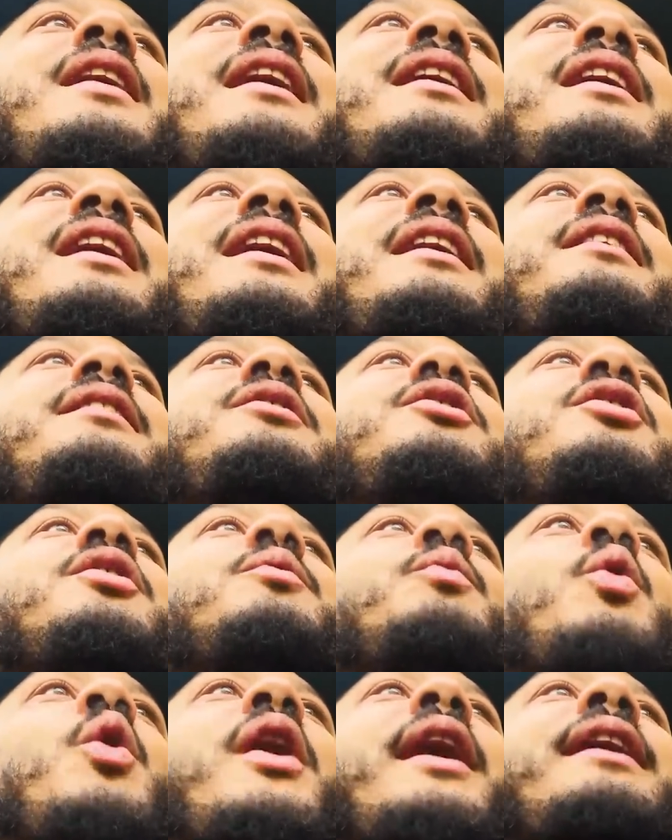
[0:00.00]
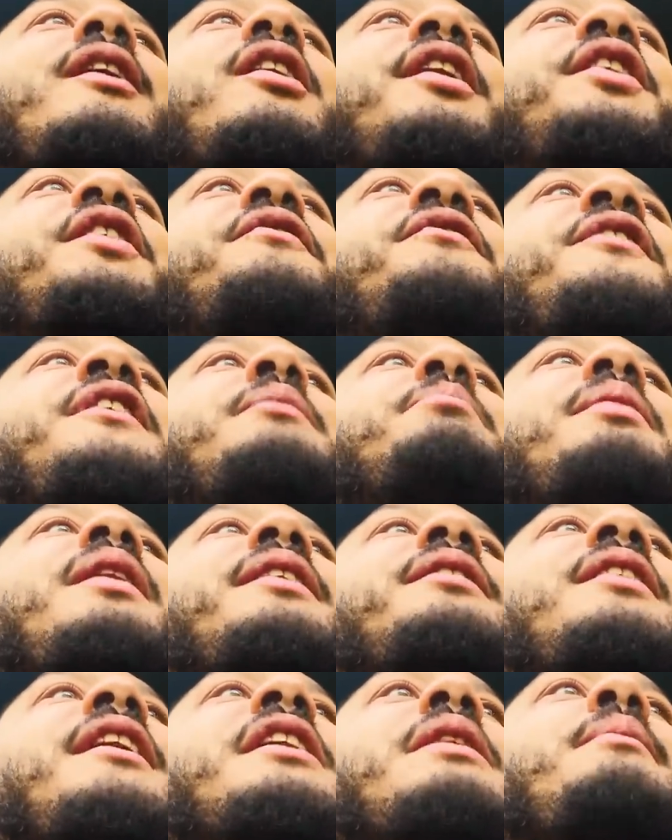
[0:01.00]
I lie. Look, boy, look at the feet,
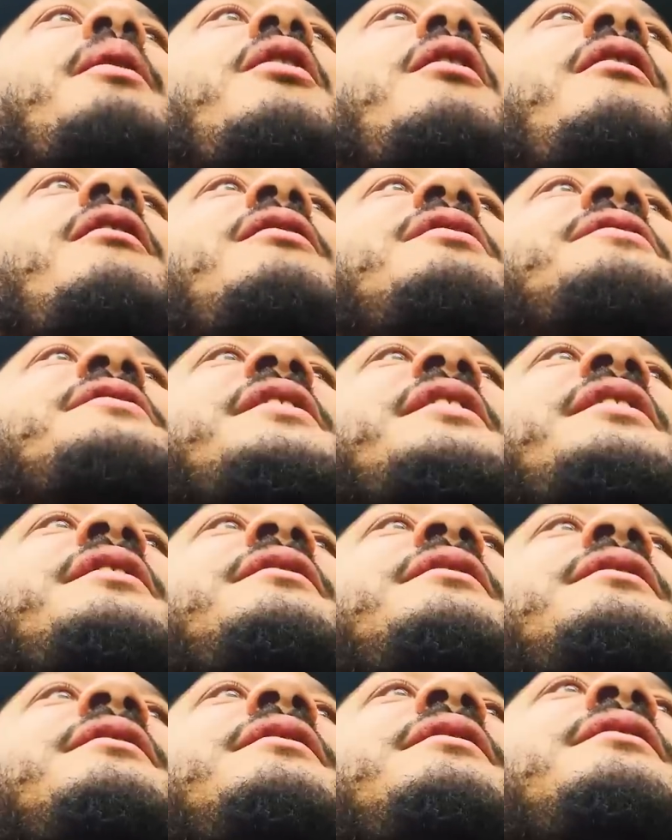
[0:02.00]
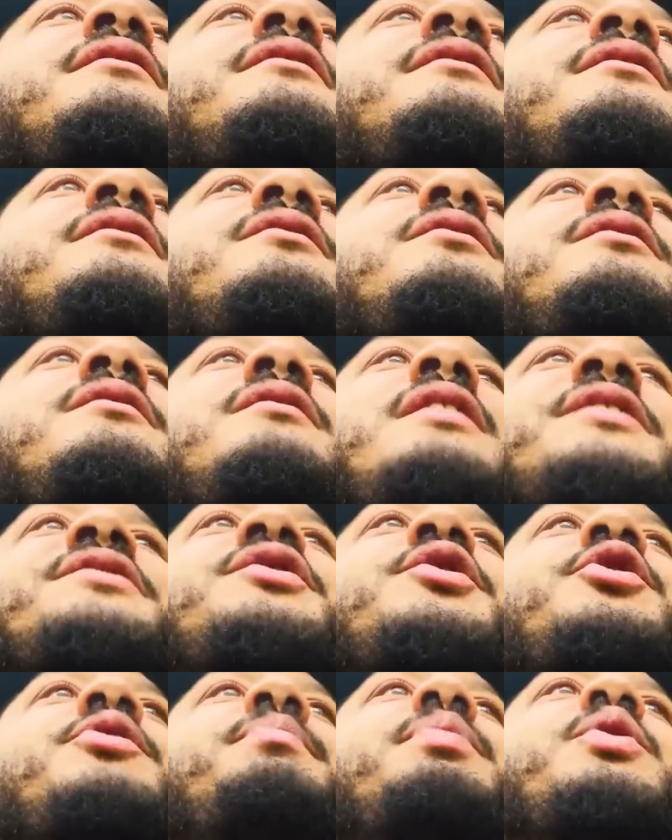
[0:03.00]
blood. I don't know, I see. It's
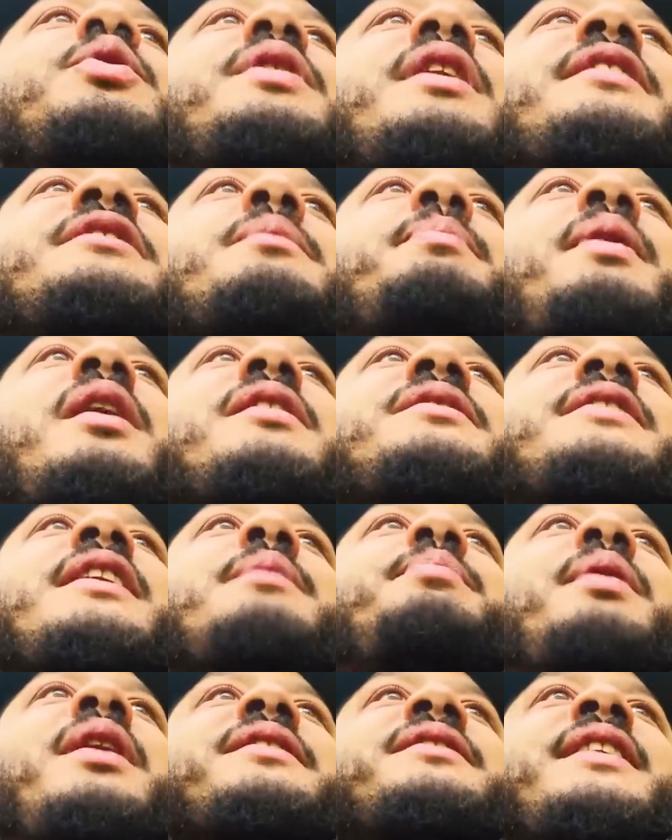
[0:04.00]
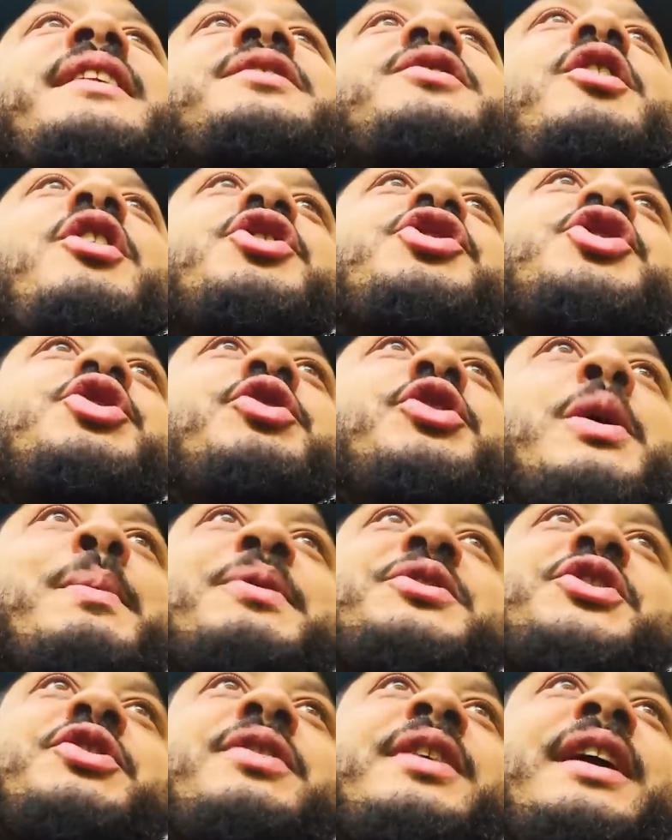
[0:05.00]
a good ball there to Partey. Partey's got a shooting
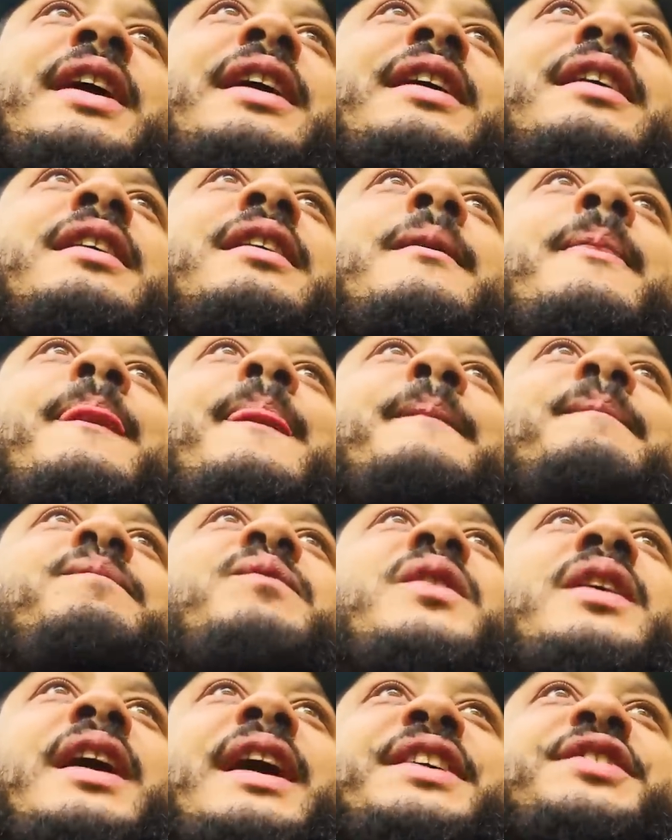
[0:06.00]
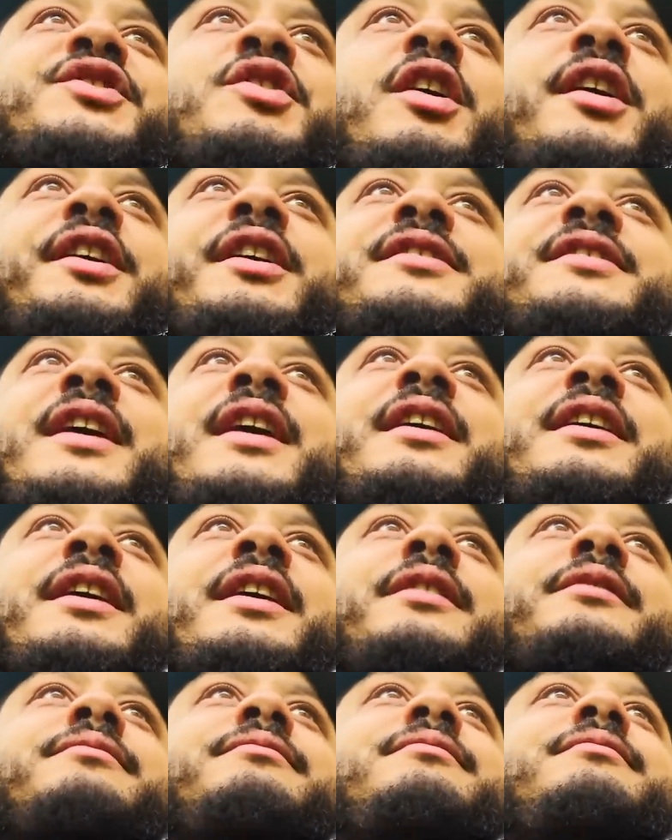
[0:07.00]
opportunity. He's not going to take
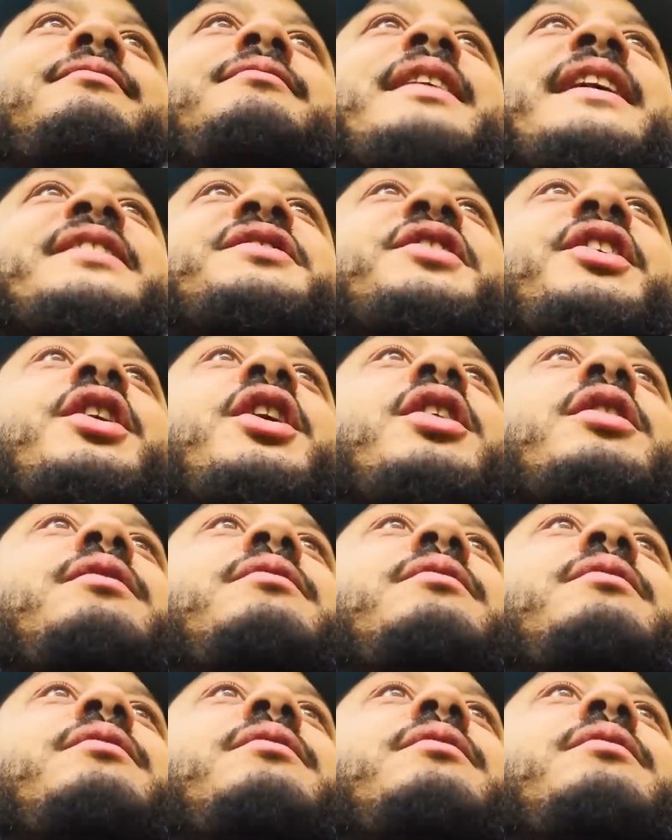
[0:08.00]
it. He's gonna